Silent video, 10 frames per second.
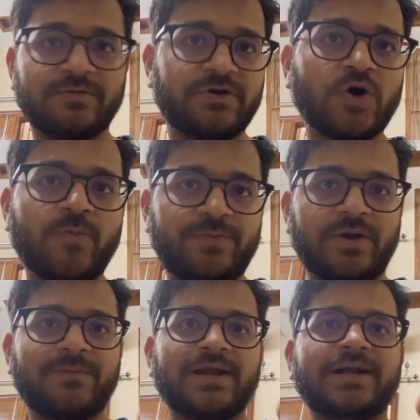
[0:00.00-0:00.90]
top
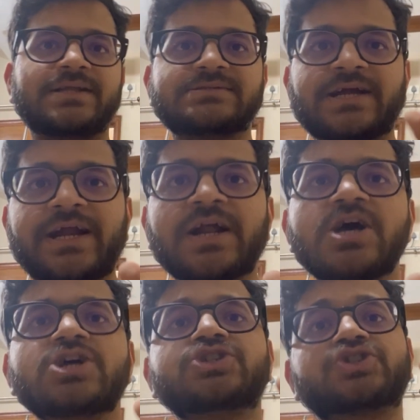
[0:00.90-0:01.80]
IIITs, right?
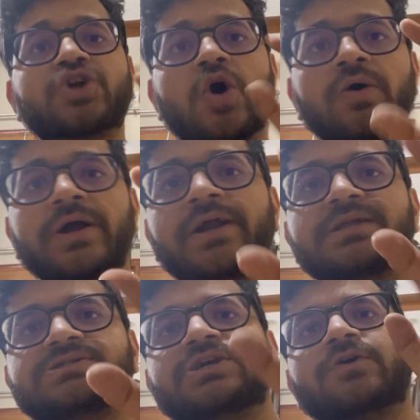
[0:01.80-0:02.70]
Strong
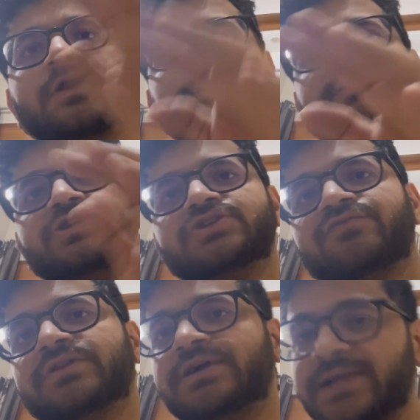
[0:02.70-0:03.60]
industry
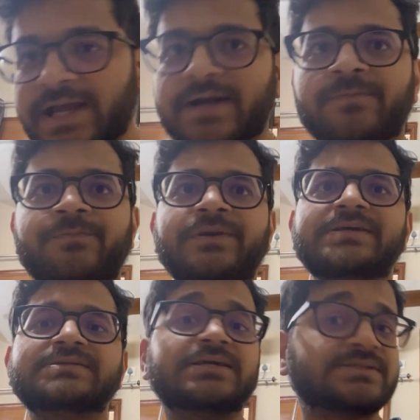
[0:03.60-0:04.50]
collaboration with the tech
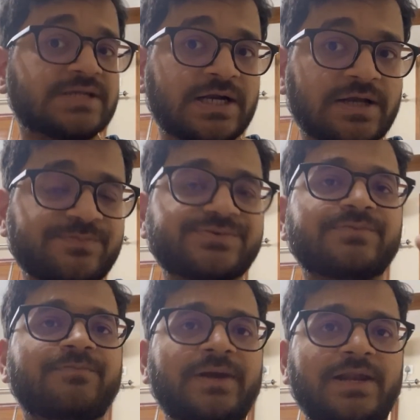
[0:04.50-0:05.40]
companies and startups
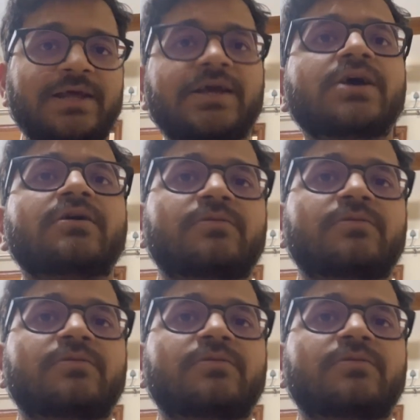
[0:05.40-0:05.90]
mainly,